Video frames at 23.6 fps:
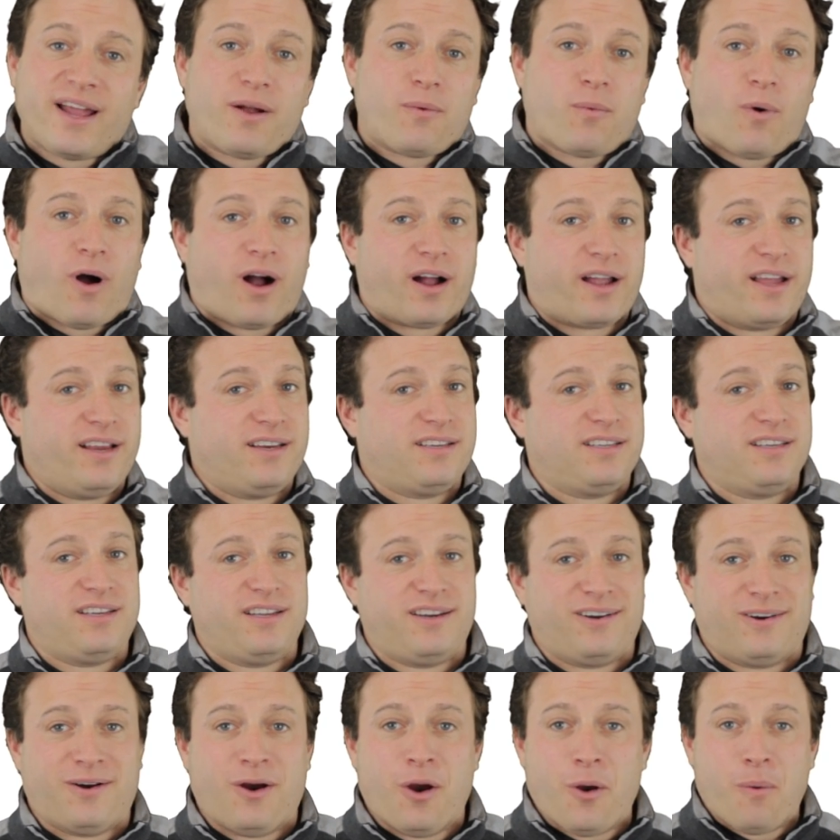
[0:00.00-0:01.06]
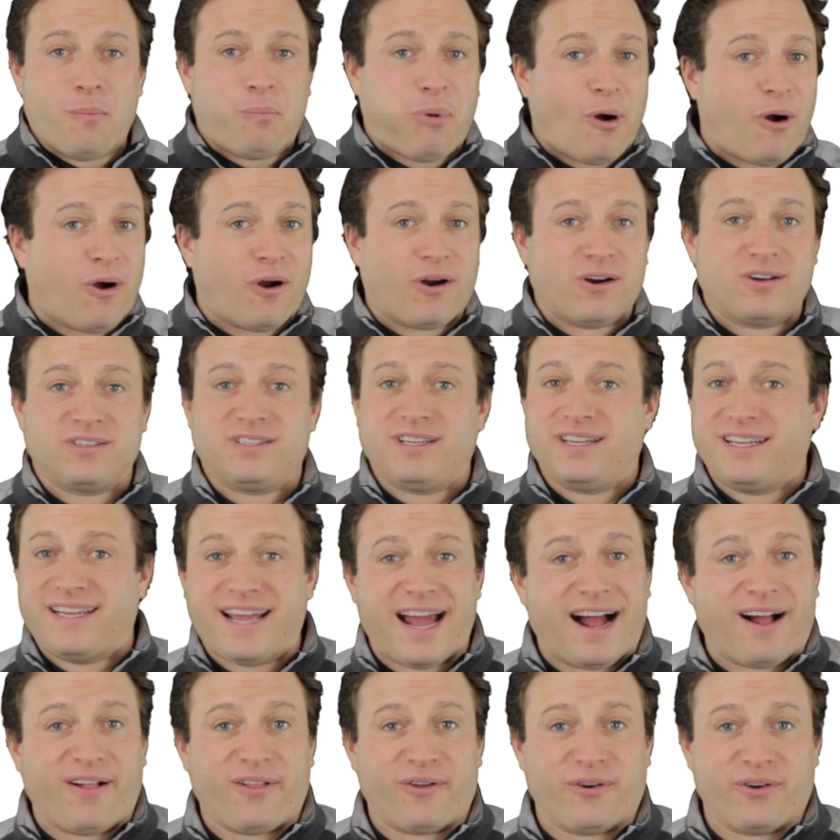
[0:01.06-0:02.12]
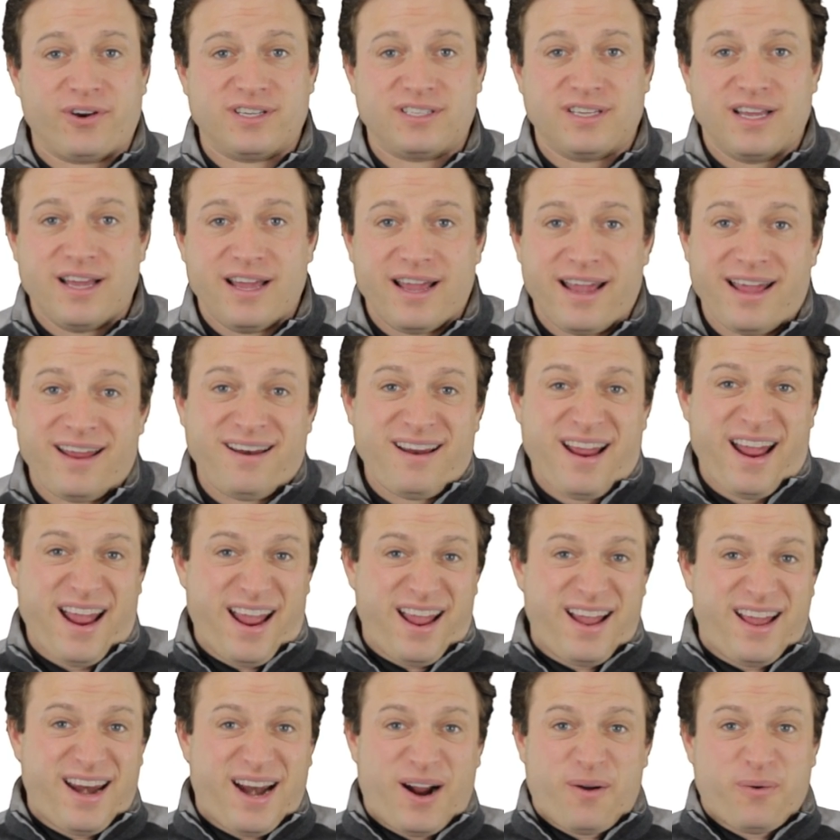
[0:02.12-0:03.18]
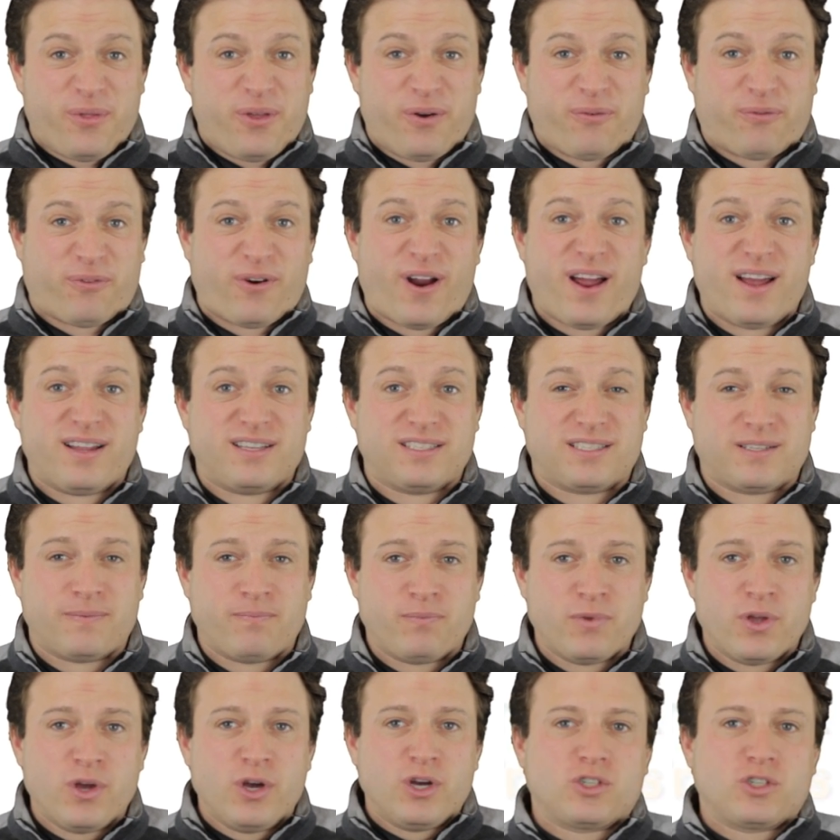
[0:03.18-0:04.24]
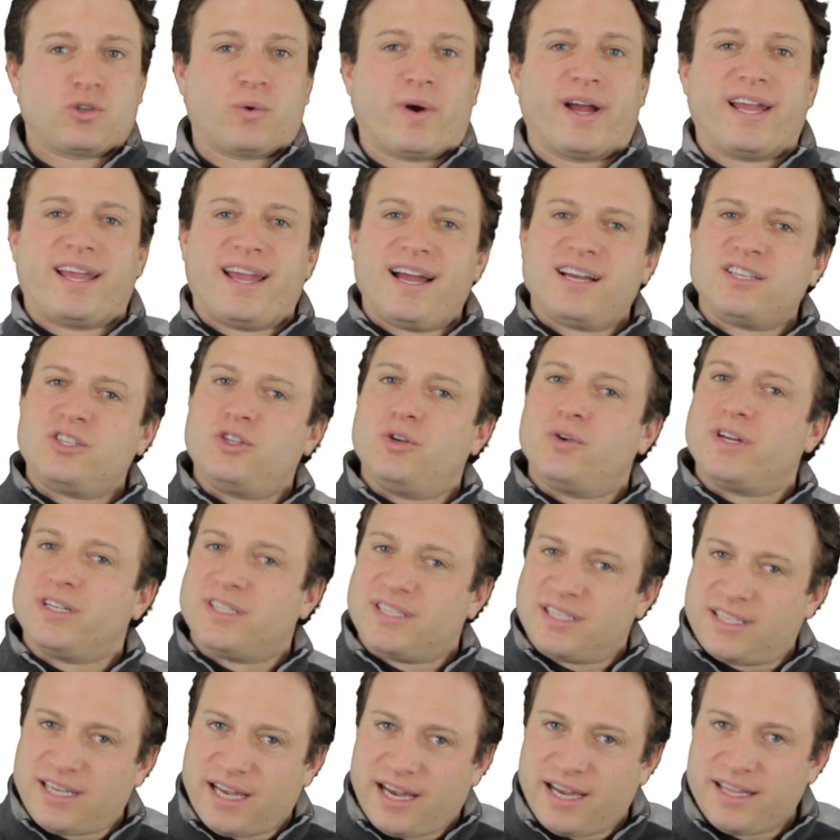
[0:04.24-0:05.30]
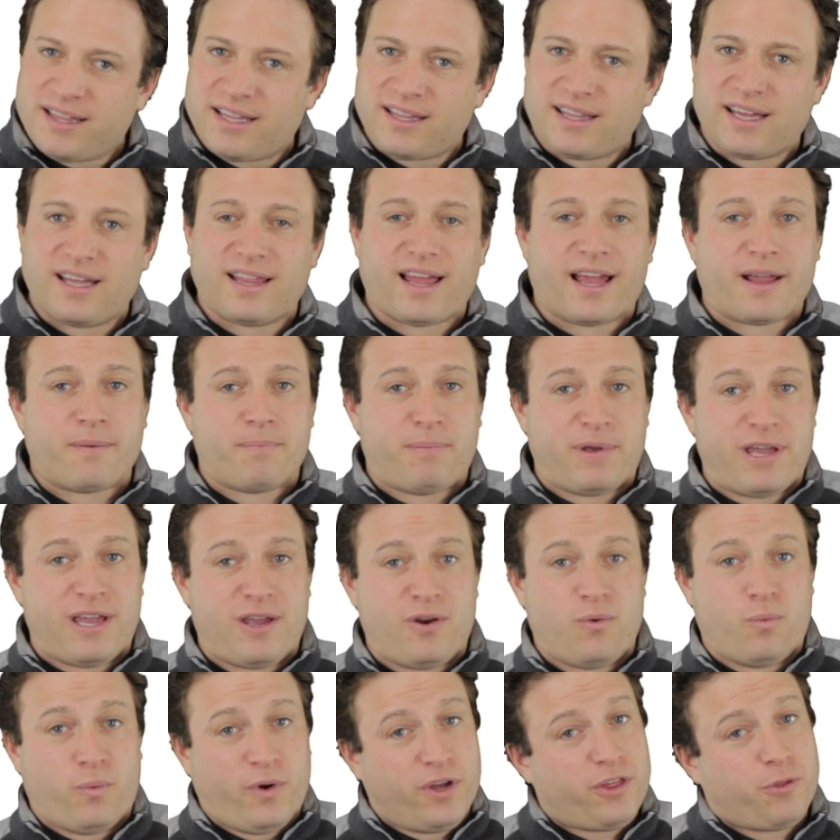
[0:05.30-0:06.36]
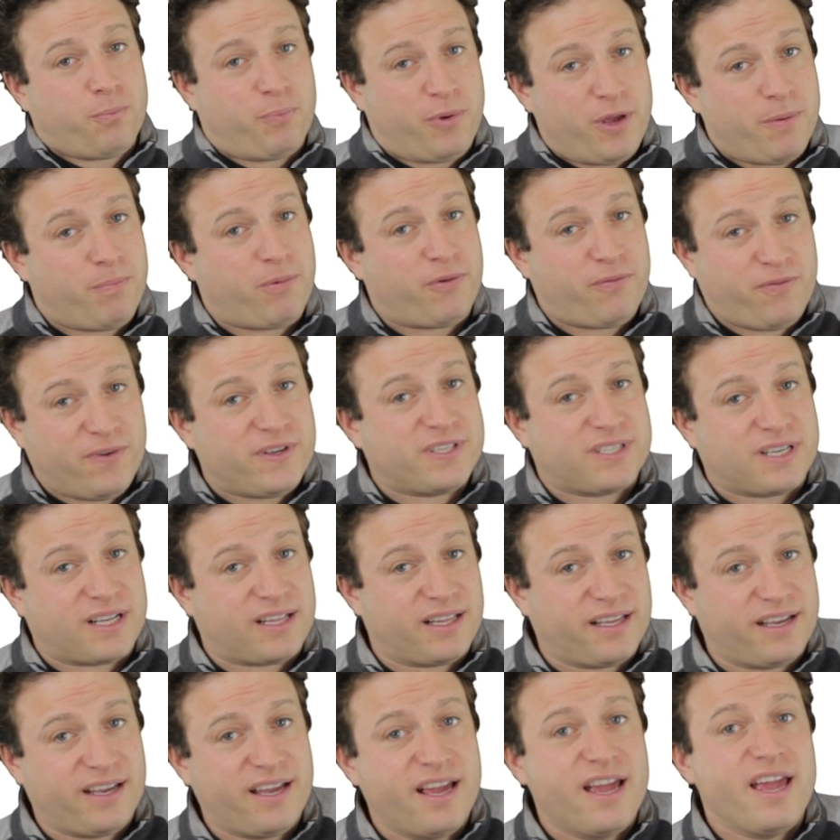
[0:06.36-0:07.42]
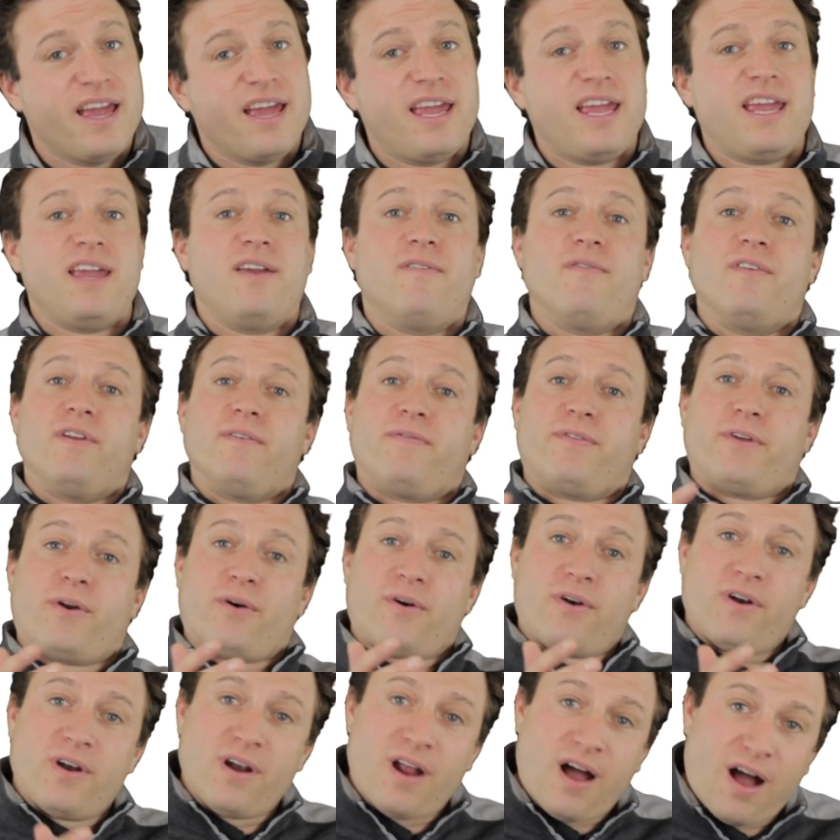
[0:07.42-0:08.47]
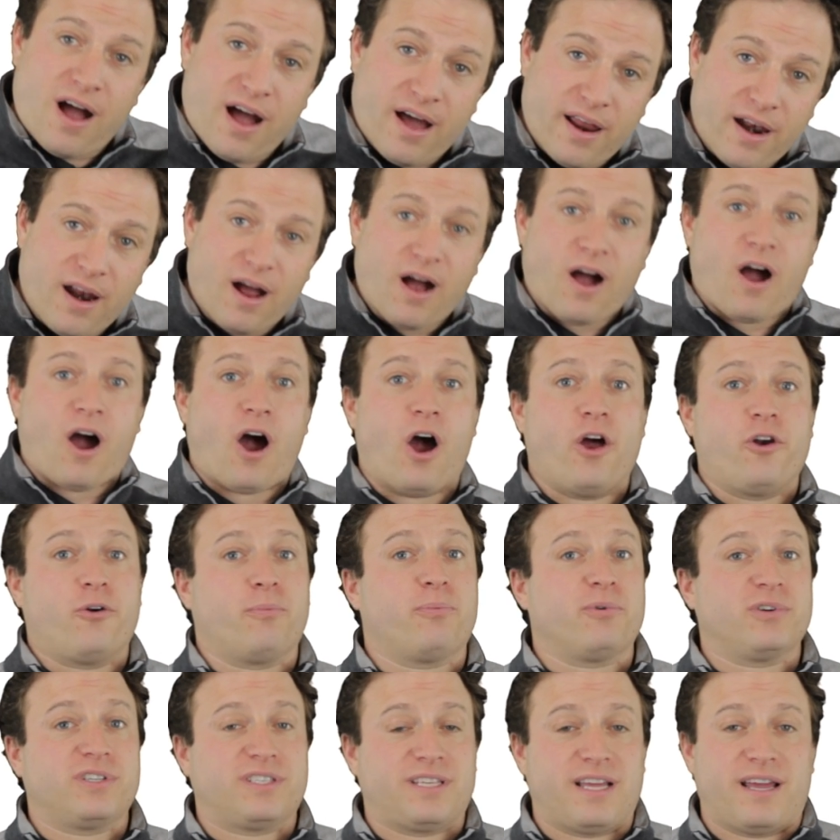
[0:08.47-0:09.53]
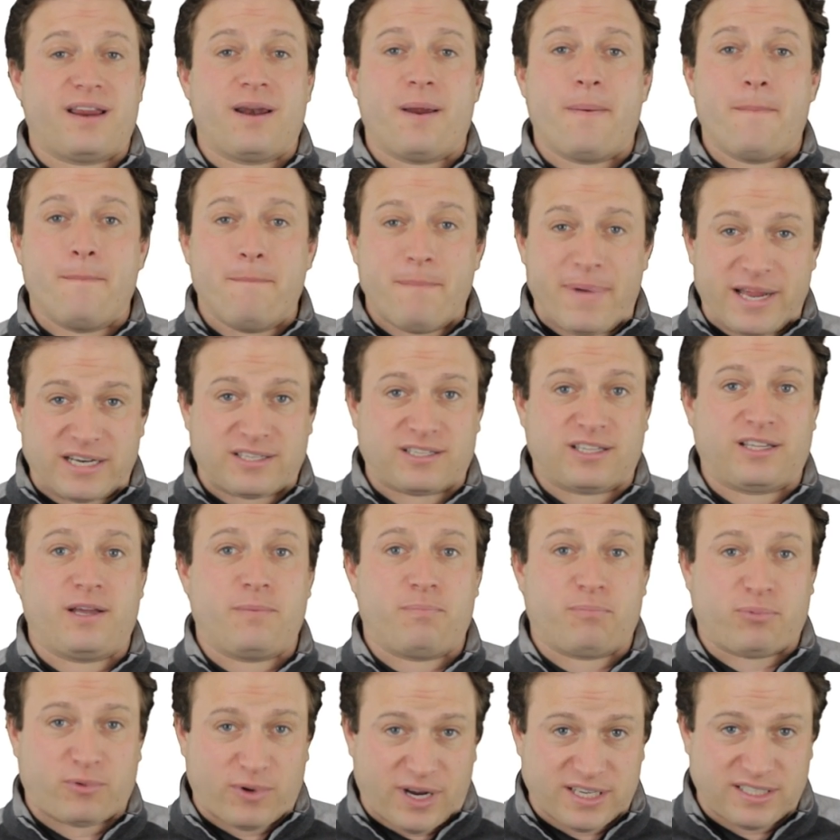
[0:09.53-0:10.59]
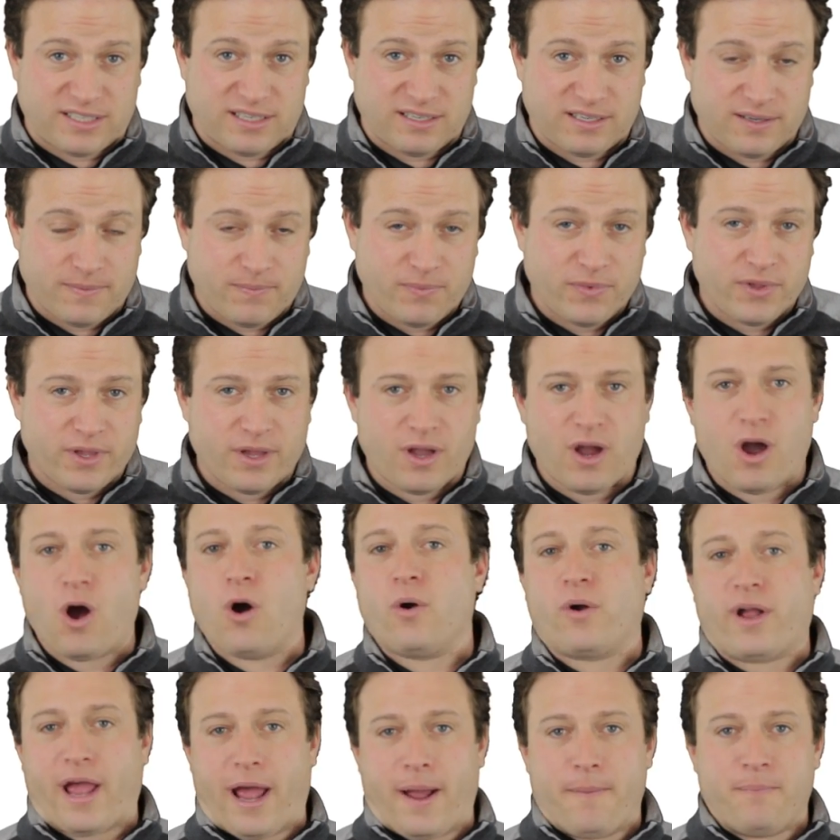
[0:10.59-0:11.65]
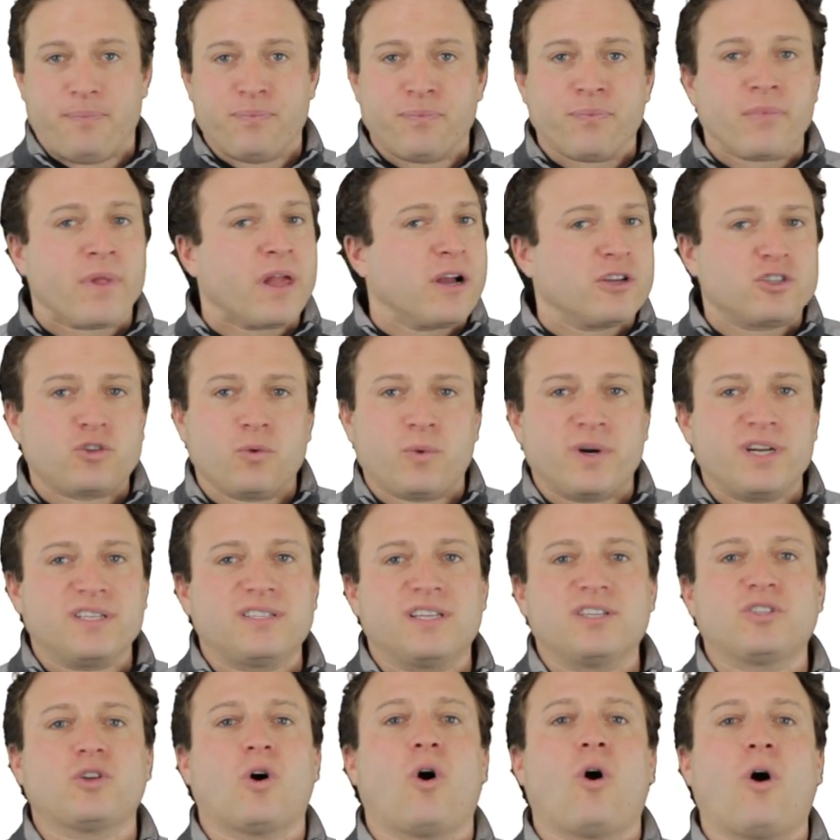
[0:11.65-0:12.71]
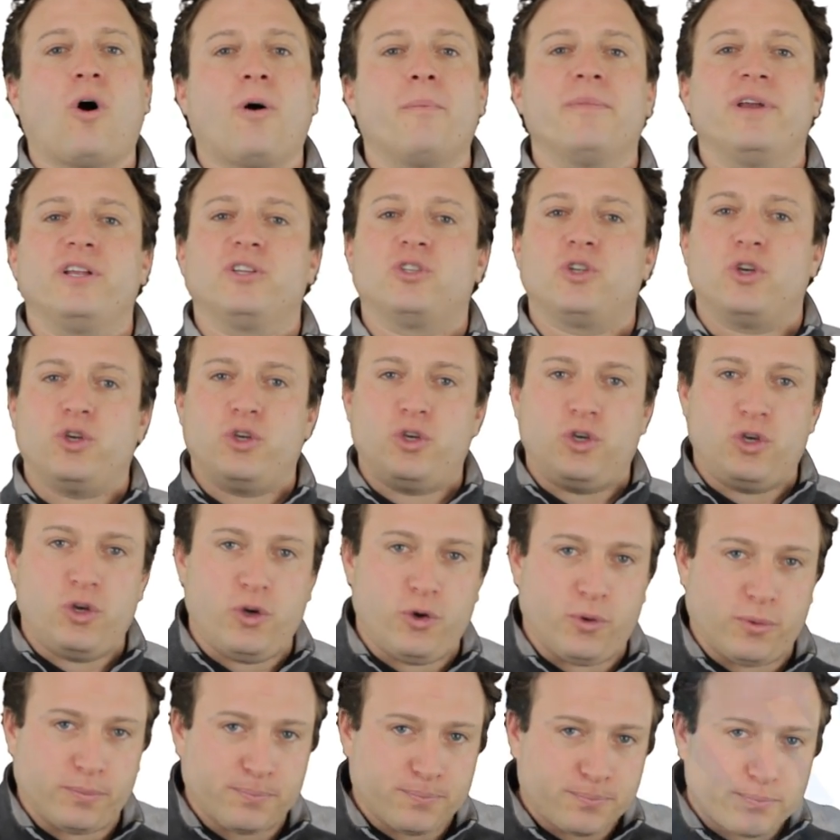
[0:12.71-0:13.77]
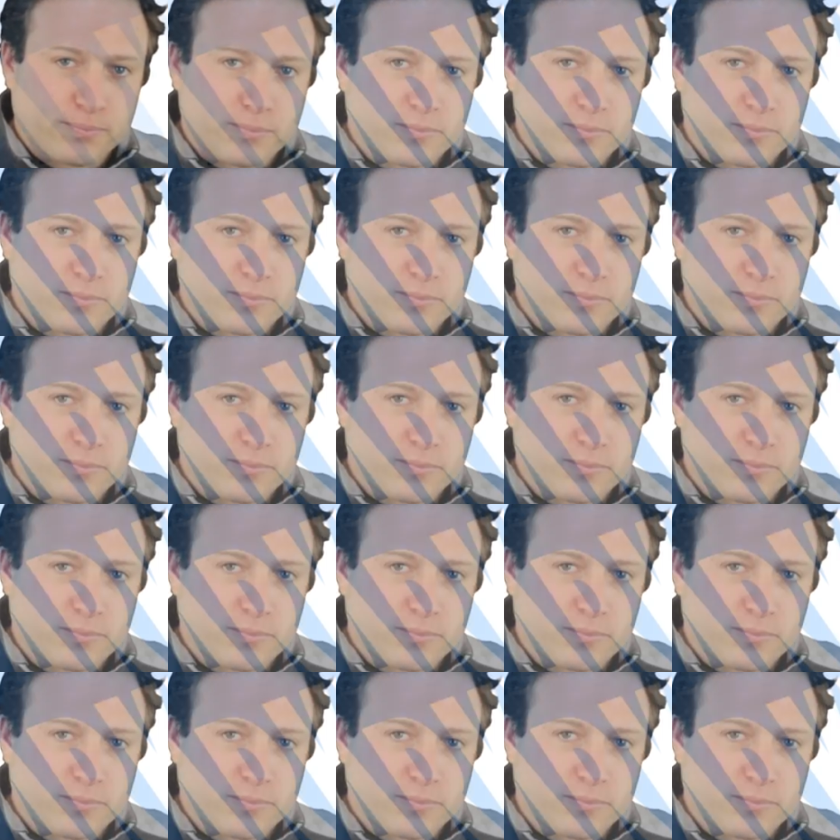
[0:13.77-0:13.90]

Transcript: like walking to dinner, bars and galleries, and hanging out with their friends. So I guess you could say that they like being with people physically, even if they're not 100% mentally present. Okay, so what does this all mean to you?